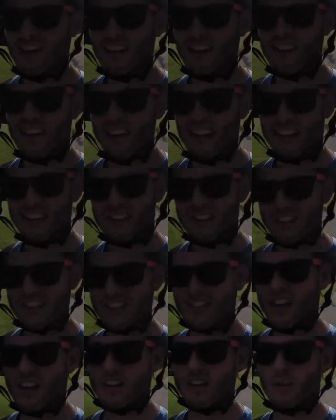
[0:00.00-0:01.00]
it's just
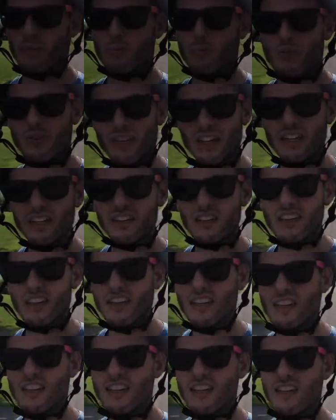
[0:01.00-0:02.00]
a
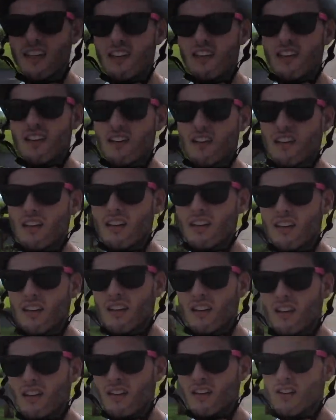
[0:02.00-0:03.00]
completely
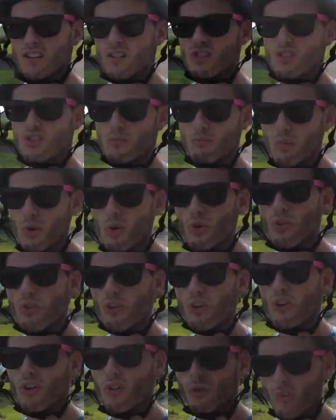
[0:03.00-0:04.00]

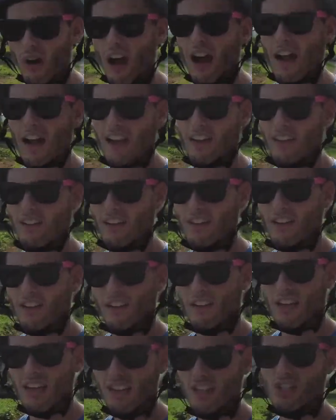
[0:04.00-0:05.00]
smoother ride
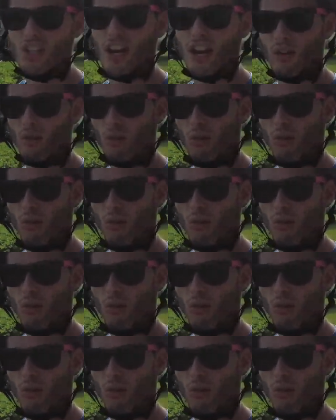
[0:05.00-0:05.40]
in general.